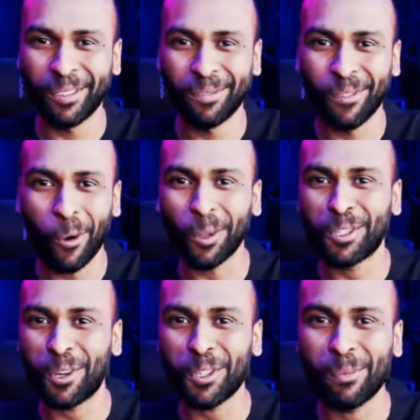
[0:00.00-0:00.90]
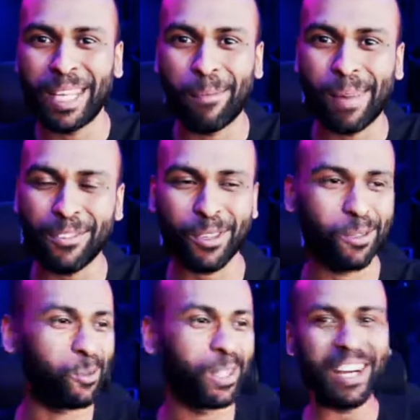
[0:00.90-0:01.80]
all the social media platforms
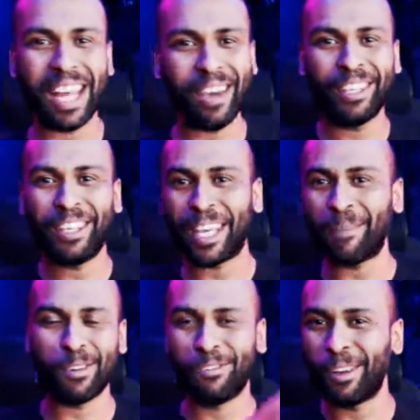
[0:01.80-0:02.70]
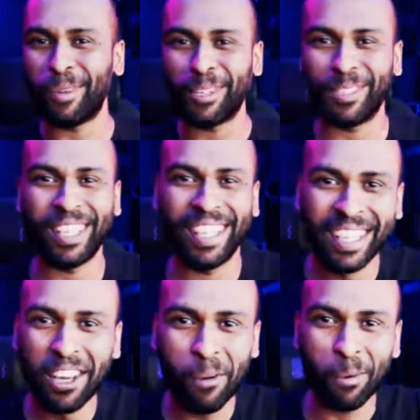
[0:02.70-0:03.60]
without having your camera flipping to the
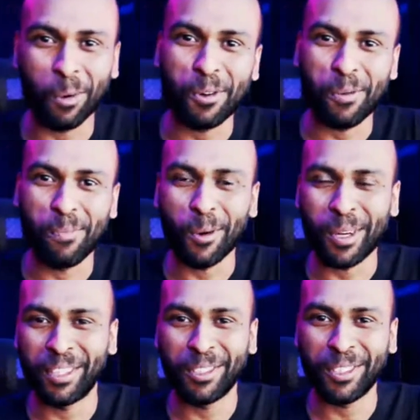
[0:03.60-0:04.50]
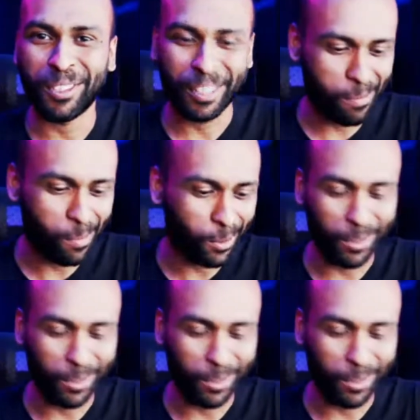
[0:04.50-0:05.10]
portrait mode and using on gimbals.